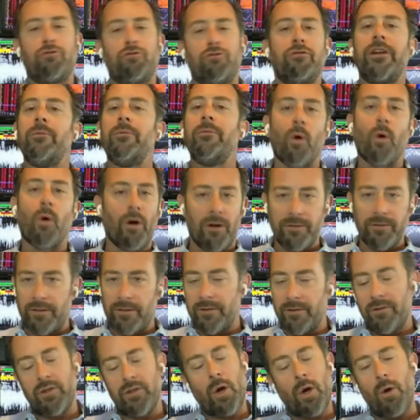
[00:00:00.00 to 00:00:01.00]
Dream
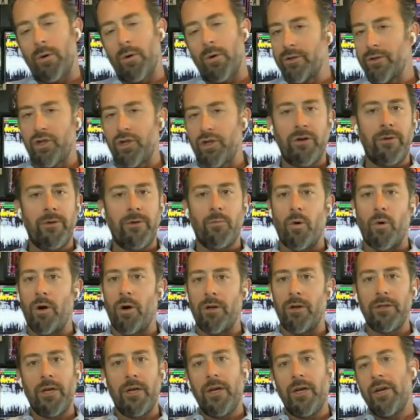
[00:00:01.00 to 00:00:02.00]
world, great dream
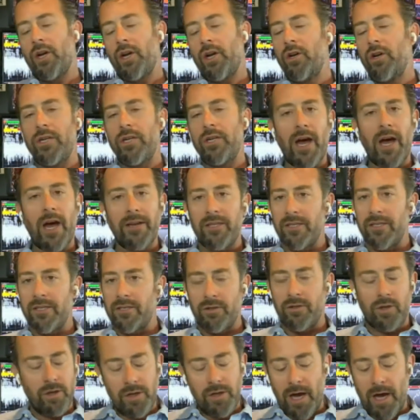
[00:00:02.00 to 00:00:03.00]
world. Could not
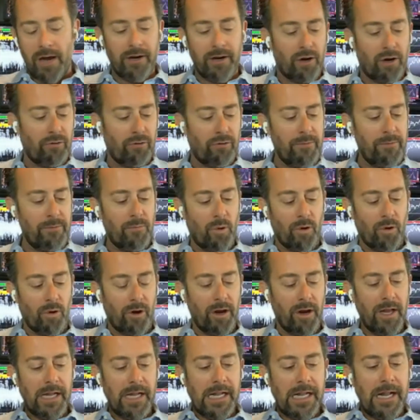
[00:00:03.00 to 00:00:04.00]
could not agree
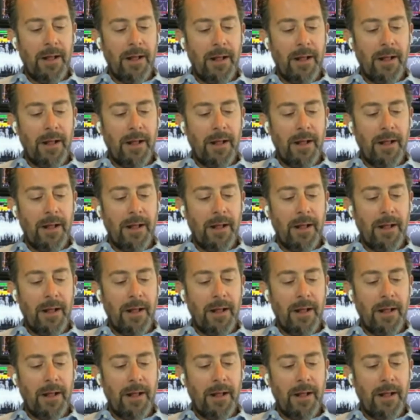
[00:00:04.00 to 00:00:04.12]
more.